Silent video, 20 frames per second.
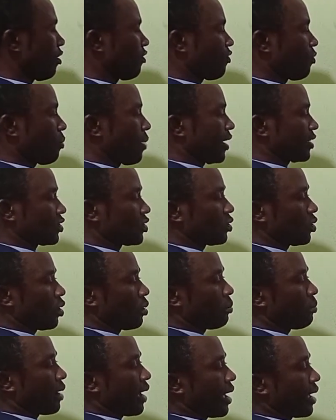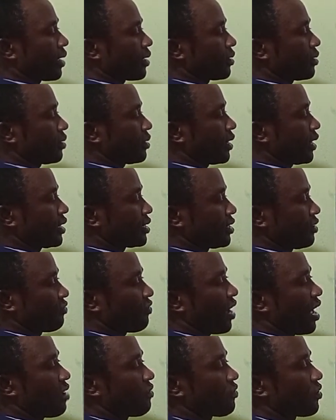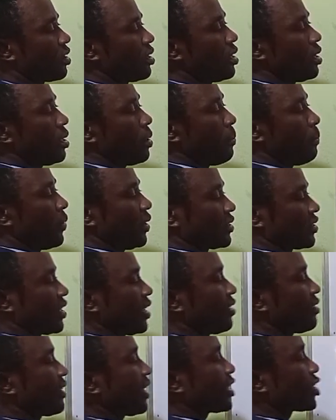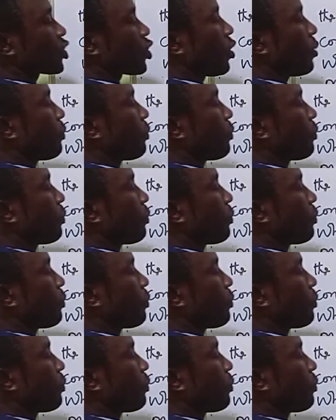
of mass number 35. Percentage